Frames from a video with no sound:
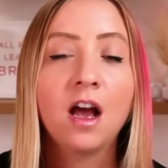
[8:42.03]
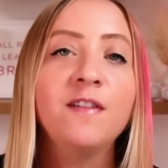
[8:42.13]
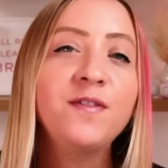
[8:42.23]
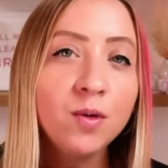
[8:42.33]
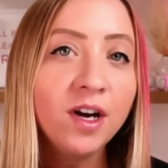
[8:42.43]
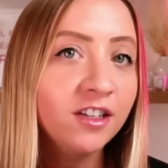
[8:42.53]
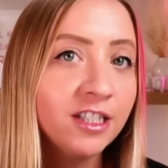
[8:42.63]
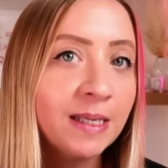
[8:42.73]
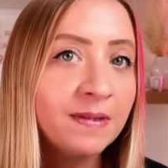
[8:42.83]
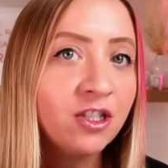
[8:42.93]
A few other
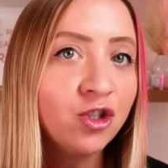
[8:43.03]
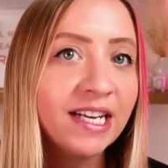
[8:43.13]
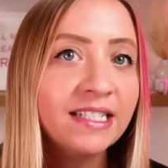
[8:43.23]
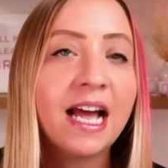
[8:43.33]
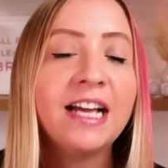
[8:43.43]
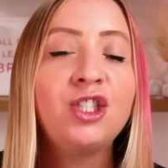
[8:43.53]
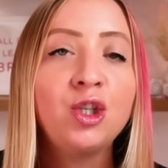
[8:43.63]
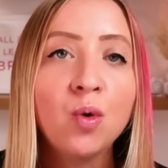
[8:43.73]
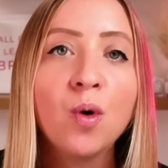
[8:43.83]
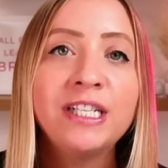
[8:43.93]
tips and tricks. I
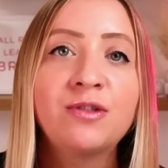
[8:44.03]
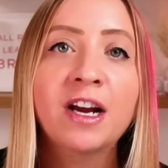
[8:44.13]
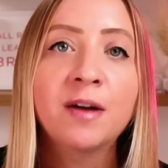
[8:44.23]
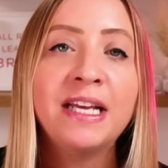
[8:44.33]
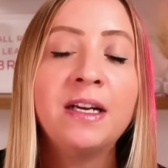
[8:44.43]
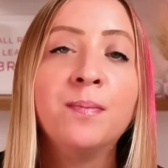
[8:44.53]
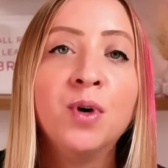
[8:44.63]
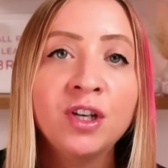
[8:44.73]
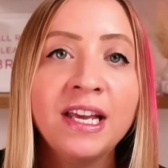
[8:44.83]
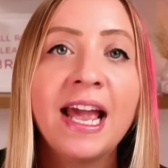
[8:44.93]
do always recommend
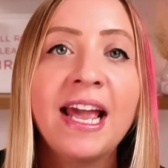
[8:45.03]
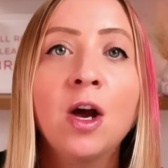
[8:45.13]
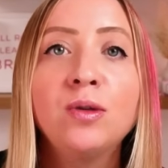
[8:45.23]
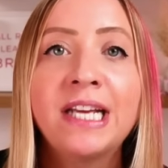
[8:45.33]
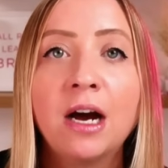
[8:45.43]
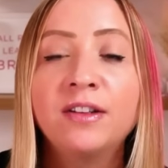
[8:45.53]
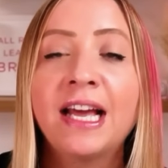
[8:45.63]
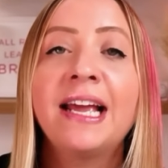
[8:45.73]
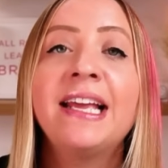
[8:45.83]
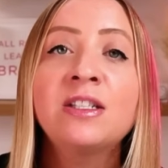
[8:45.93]
booking a hotel
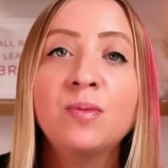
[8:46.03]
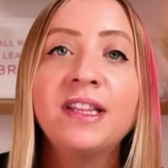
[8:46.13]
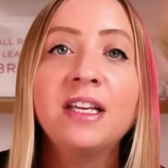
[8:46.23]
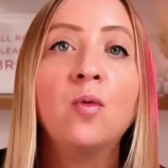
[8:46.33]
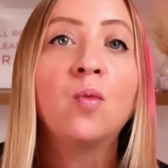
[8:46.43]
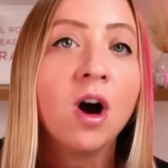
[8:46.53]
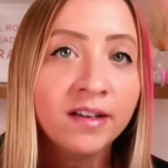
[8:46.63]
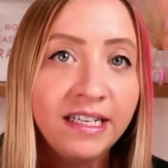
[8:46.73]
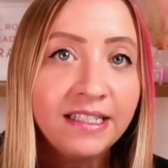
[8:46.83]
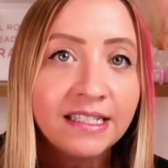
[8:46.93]
that is within
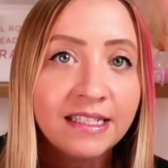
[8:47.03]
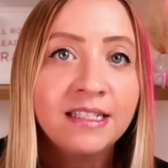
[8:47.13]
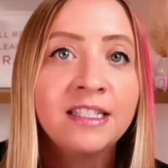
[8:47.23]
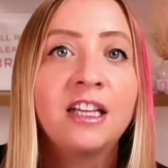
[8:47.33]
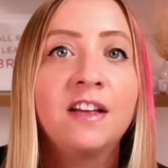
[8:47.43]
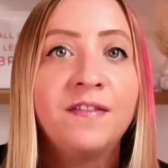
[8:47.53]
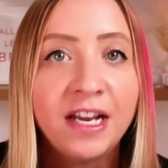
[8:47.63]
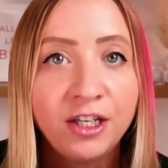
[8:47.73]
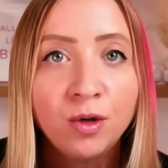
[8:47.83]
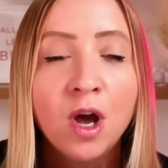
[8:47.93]
walking distance to the
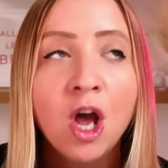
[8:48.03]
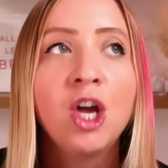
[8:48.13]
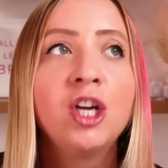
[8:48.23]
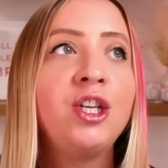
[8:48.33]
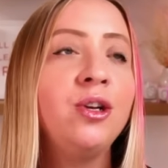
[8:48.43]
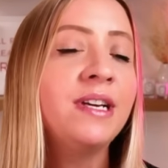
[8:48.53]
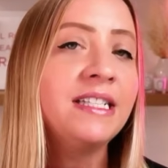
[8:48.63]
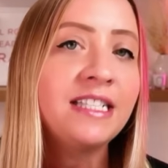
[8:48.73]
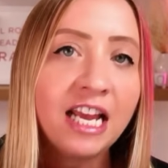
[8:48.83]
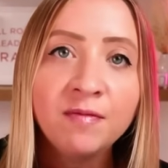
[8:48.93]
venue so you can
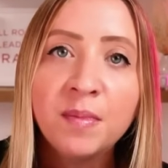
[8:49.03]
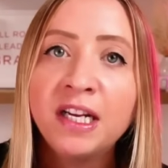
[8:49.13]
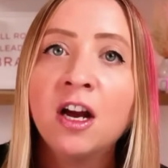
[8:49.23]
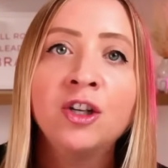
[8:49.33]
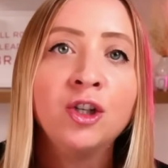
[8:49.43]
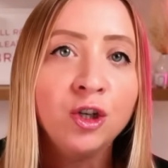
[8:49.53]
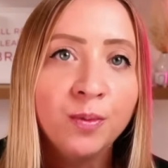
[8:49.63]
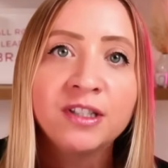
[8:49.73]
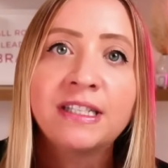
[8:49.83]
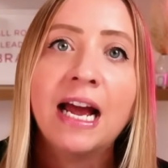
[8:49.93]
save money on
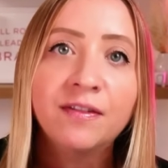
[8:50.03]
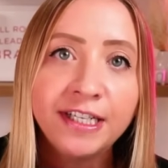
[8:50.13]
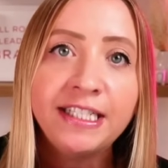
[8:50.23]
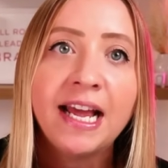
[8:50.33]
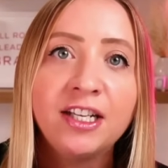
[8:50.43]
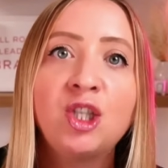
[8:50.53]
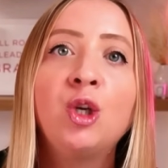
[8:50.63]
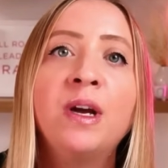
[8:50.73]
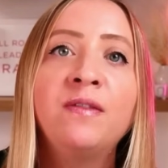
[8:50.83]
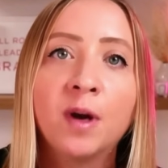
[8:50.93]
Ubers every day
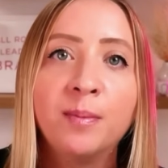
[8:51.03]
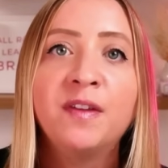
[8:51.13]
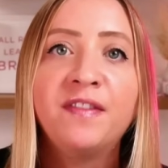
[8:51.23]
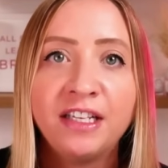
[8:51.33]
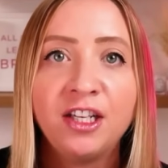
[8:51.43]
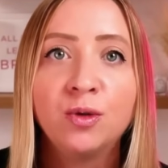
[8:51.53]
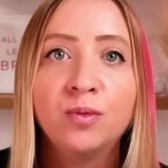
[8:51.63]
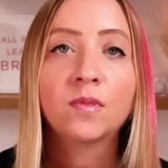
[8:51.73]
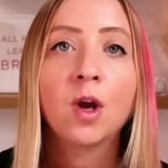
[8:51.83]
to and from the venue.